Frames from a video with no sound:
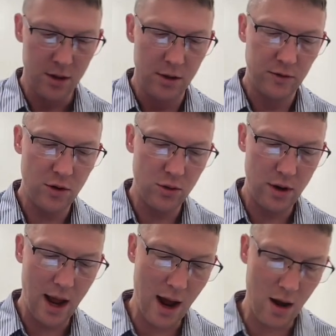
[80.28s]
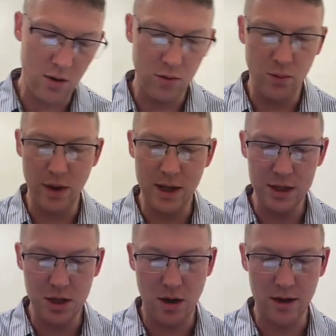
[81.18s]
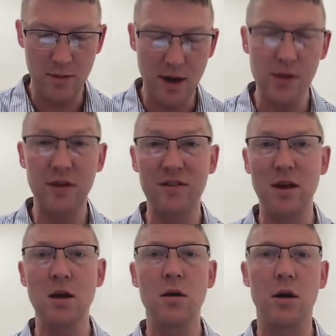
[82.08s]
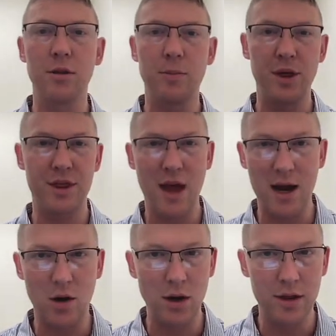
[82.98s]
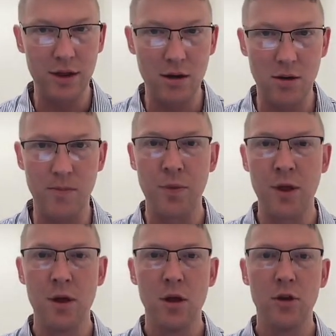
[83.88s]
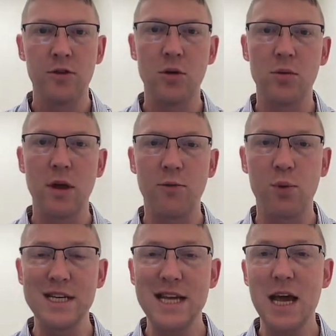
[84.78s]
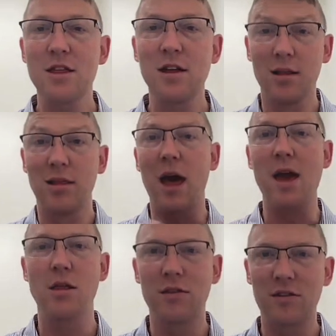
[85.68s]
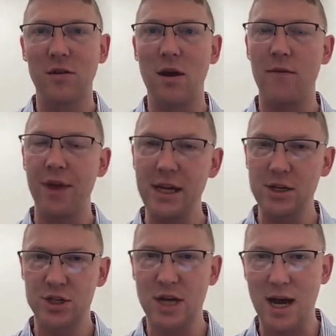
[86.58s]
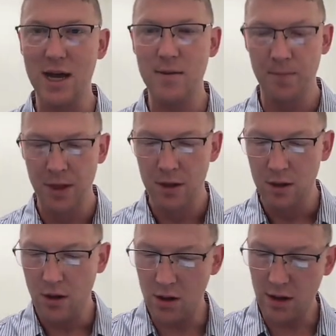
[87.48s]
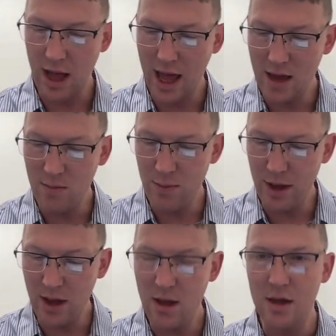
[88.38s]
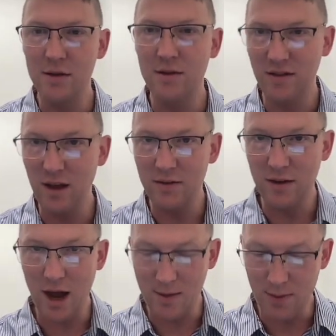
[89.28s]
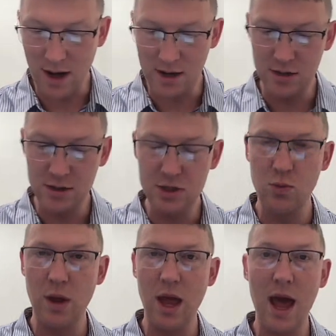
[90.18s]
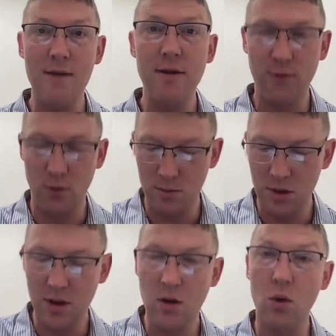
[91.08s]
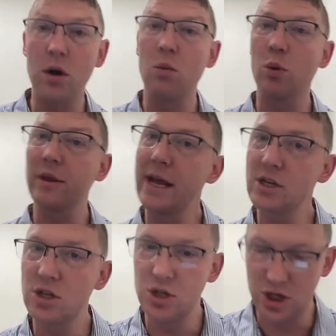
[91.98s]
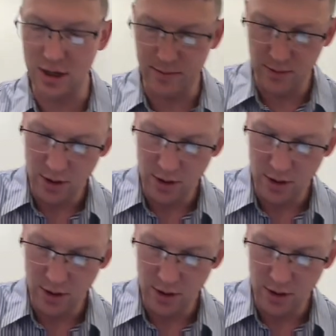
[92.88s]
So now we can talk about this thing called the Pythagorean theorem. So if we take the lengths of each side, call it A, B, and then C is the hypotenuse, we have a formula or a relationship